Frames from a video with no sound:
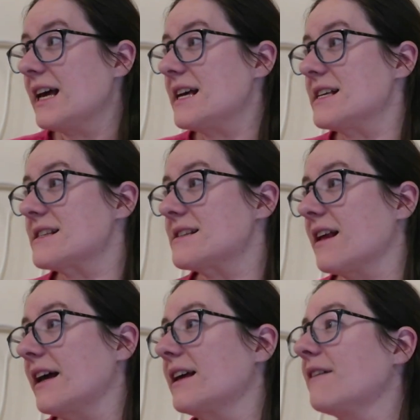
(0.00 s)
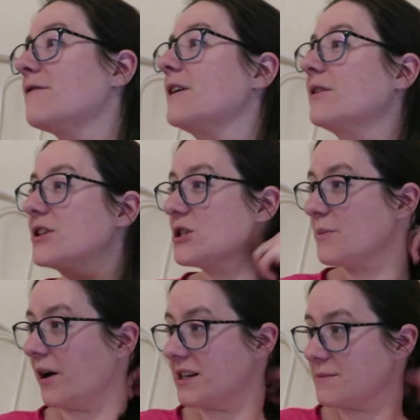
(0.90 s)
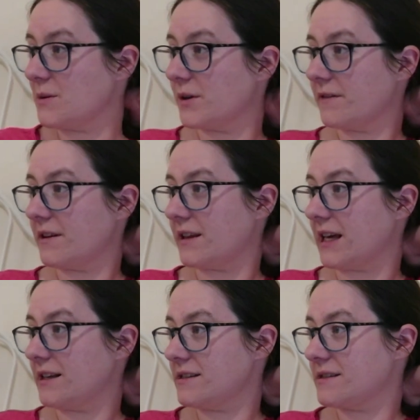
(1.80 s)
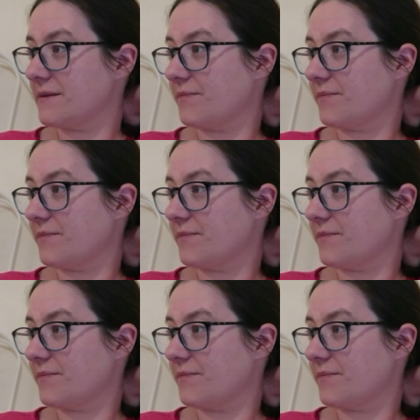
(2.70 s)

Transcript: is like, Phil, could you pass me one of the things?